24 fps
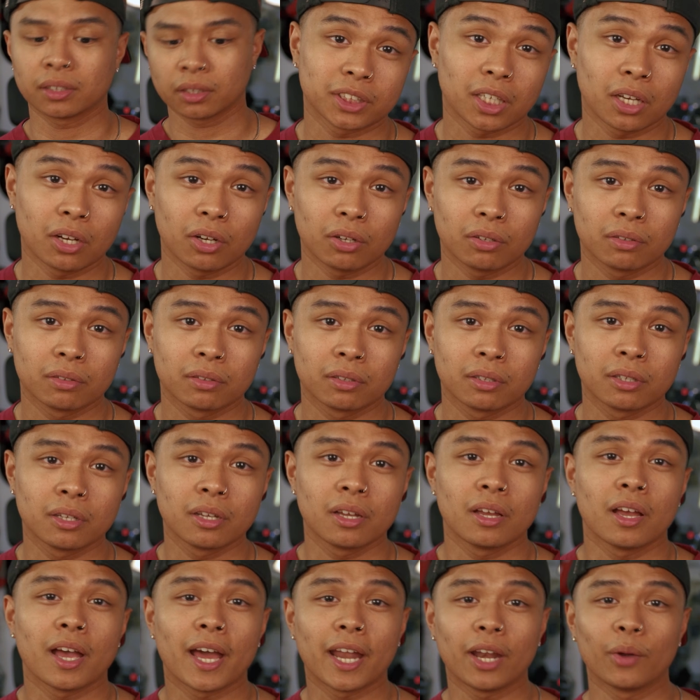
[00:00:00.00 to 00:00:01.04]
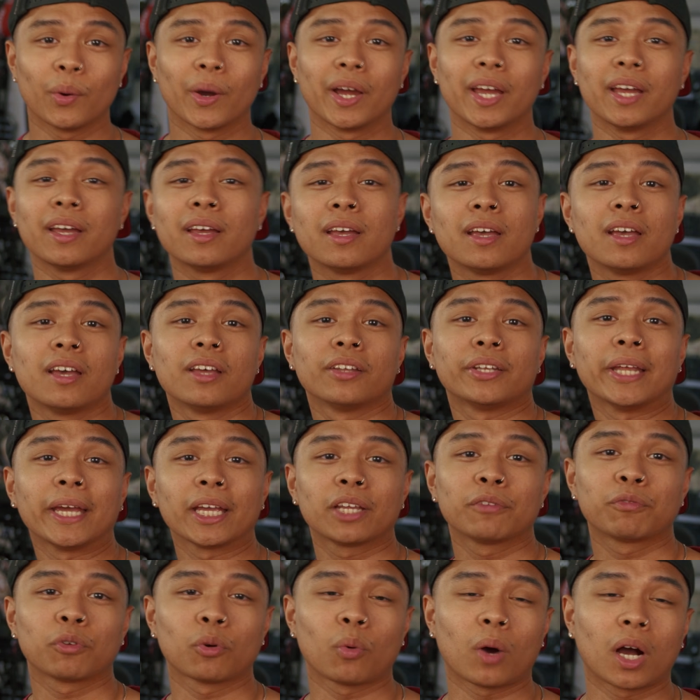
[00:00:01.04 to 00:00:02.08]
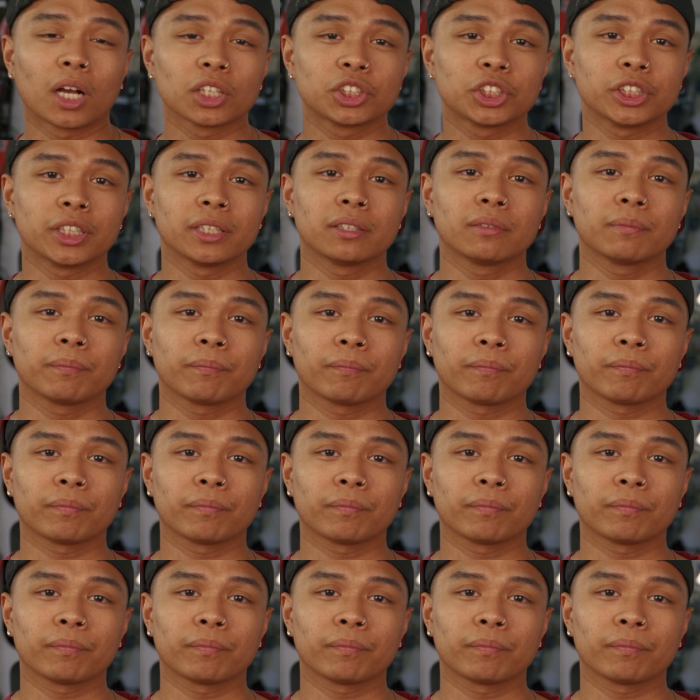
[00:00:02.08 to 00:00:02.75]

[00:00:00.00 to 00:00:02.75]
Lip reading: So anyway, thank you for watching.